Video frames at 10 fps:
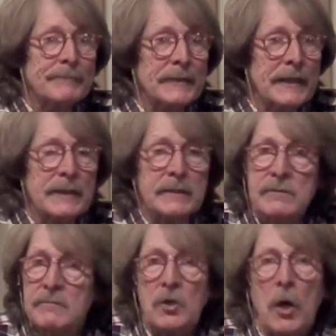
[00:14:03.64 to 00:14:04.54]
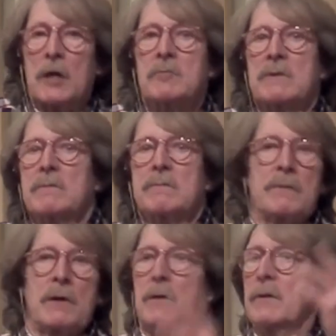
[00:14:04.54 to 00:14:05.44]
and talked with
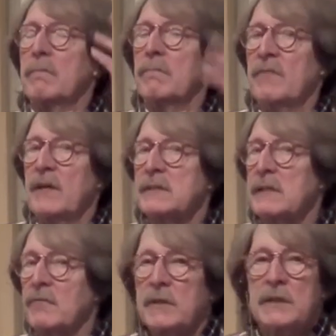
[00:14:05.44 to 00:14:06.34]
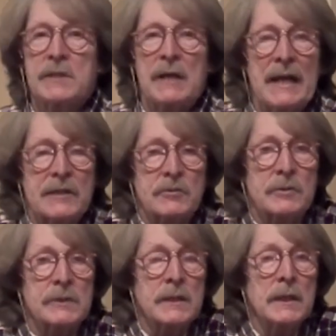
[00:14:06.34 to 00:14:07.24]
all the fancy French
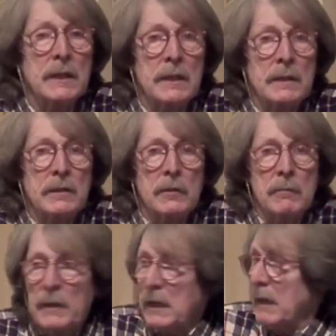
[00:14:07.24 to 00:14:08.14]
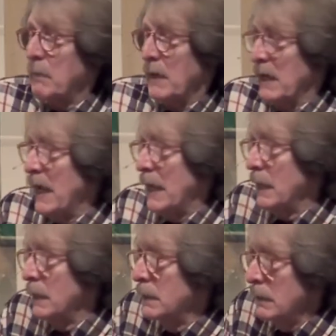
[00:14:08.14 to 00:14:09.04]
intellectuals, parlez,
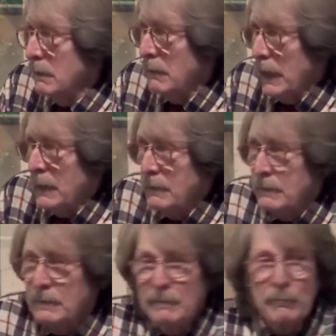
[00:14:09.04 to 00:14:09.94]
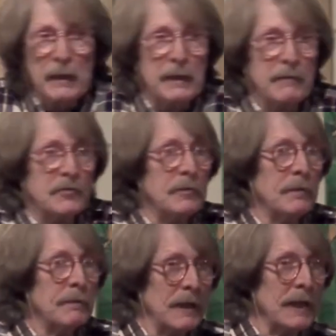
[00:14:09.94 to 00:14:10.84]
right? Parlez-vous,
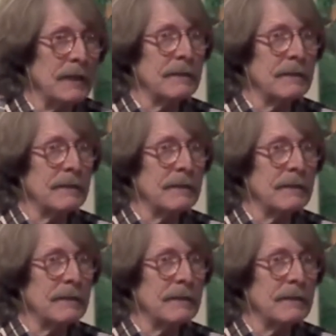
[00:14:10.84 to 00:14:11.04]
right?